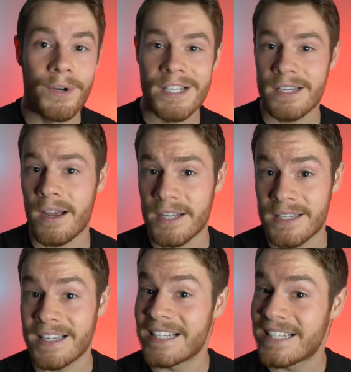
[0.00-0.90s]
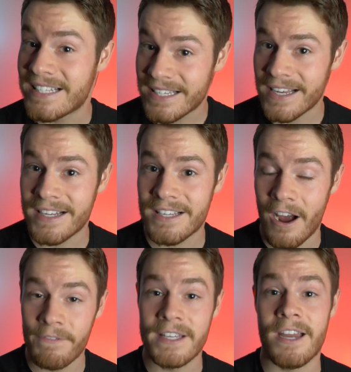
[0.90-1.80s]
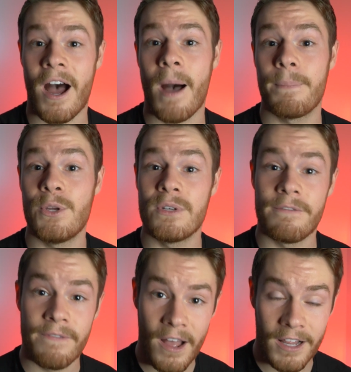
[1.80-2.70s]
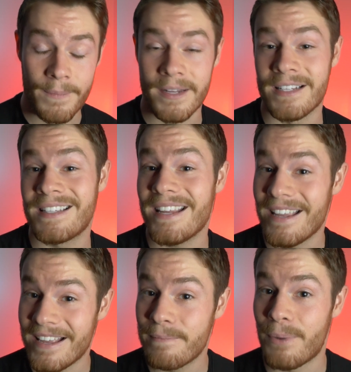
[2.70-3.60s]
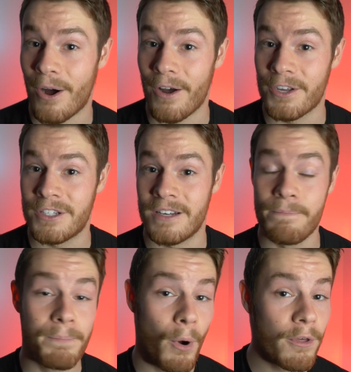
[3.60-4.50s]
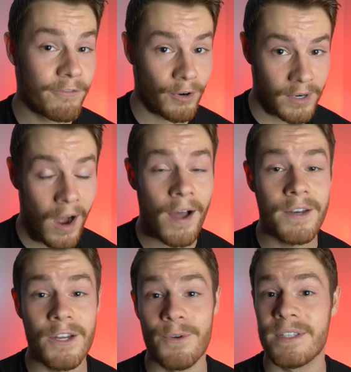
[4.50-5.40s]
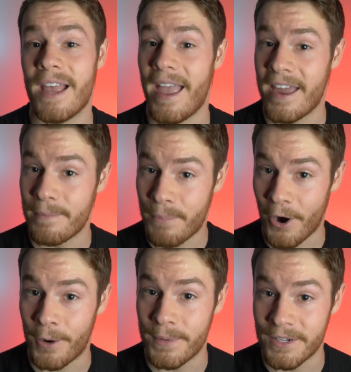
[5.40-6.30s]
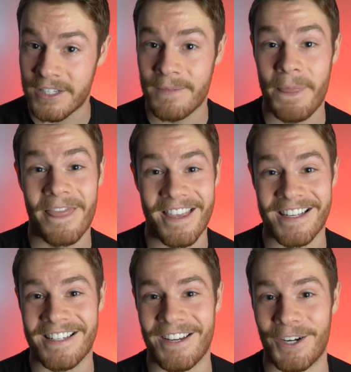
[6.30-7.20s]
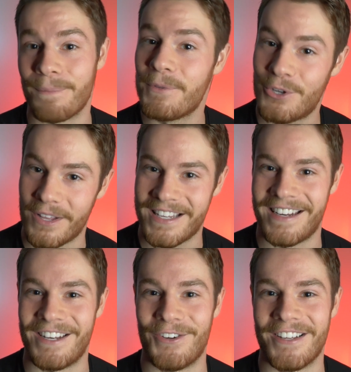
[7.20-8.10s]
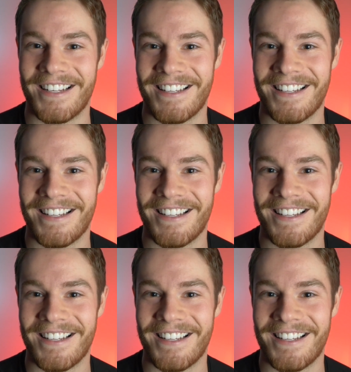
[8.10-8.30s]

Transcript: discussing 6 of the top new developments in Boston, both for condos and apartments this year. So let's get into it.